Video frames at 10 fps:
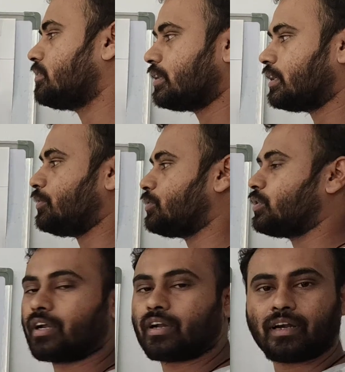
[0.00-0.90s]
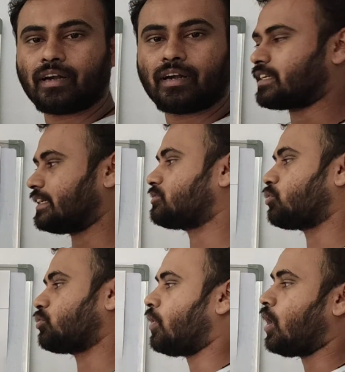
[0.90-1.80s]
giving the insights
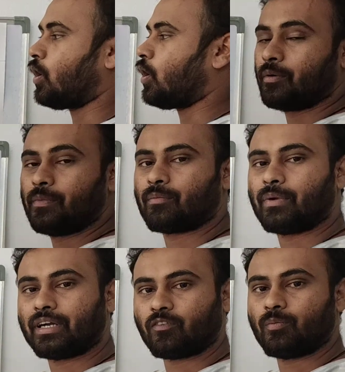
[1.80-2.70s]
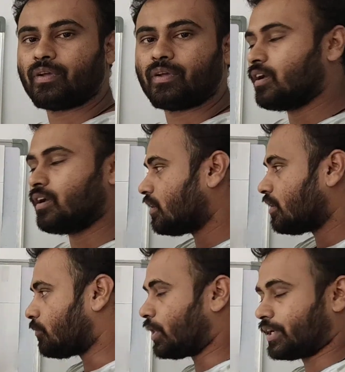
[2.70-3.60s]
of how admin and mentor will be
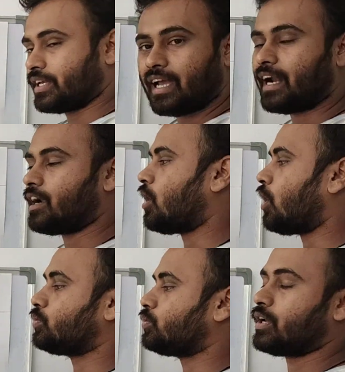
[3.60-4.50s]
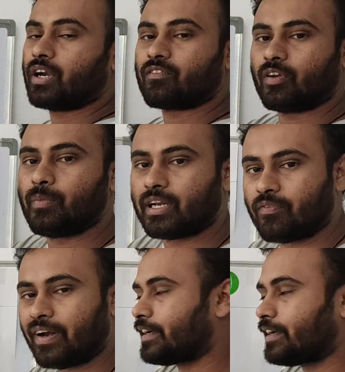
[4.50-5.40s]
working and how their work will be
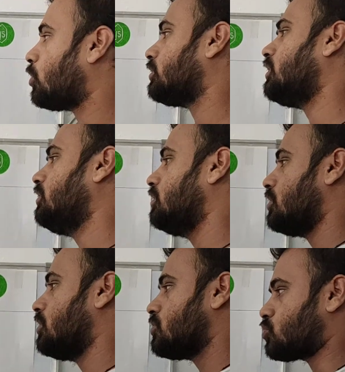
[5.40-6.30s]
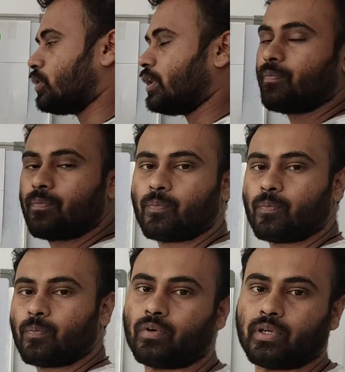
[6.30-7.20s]
reflecting on the student portal.